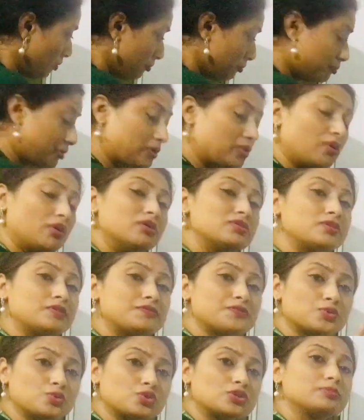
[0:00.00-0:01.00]
Because of
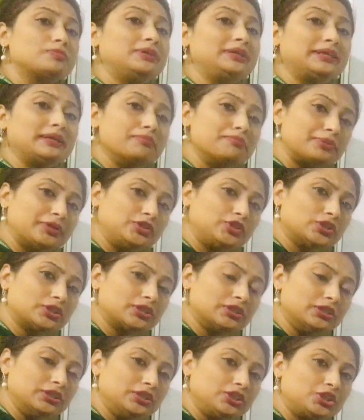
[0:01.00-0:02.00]
suitable temperature
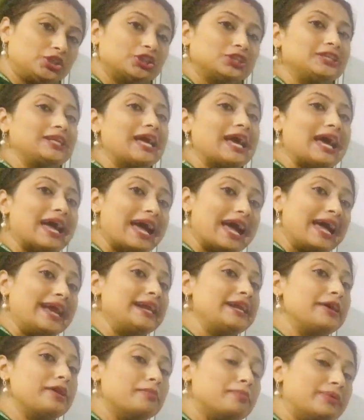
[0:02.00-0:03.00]
condition and
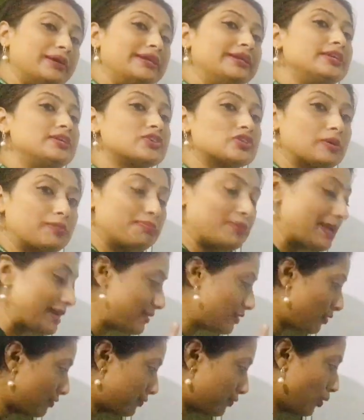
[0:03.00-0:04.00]
abundant
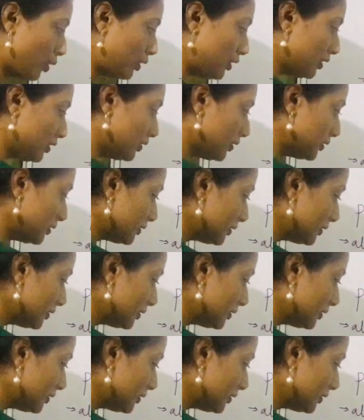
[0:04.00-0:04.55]
supply of water,